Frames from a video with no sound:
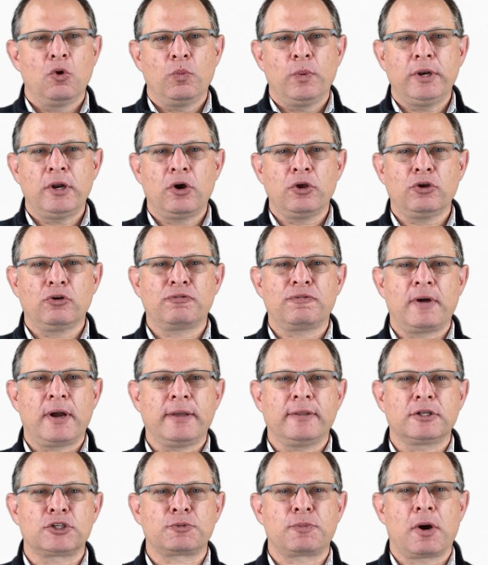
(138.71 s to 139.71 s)
We know you'll
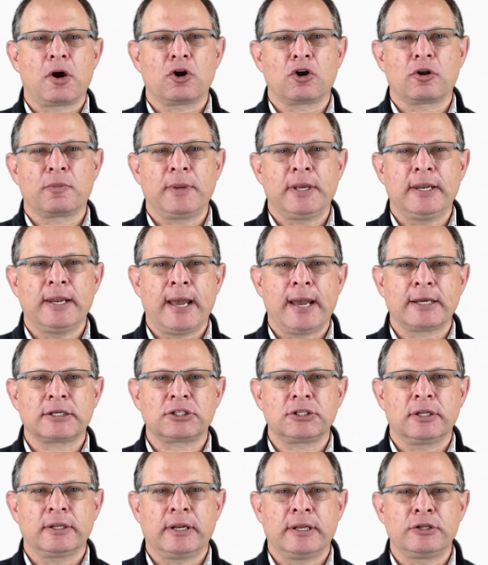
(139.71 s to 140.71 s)
find the Spotter to be an excellent